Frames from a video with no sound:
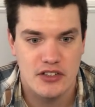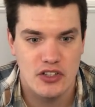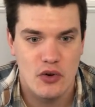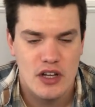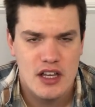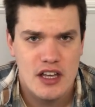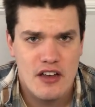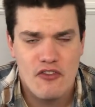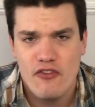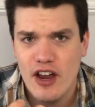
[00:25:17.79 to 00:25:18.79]
So
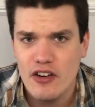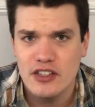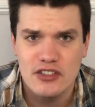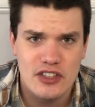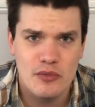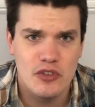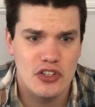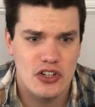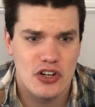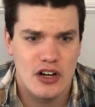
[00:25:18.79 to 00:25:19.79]
very
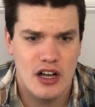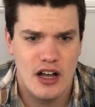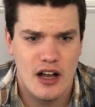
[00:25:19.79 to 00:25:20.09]
similar.